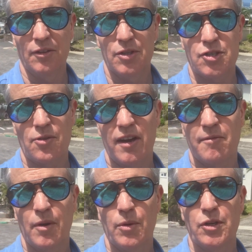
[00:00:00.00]
Louis
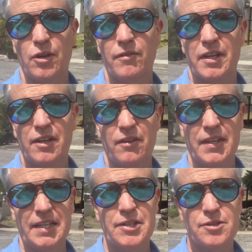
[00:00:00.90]
Drive, but when you're over here on
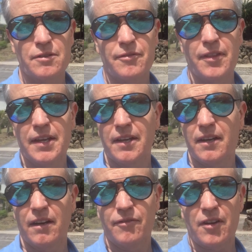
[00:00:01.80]
the eastern flank
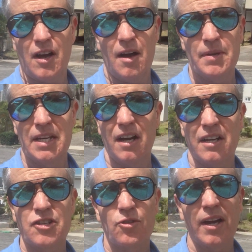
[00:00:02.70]
off
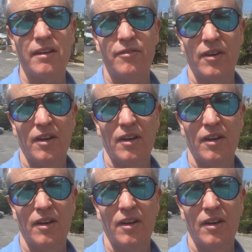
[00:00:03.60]
Kaminaka Drive,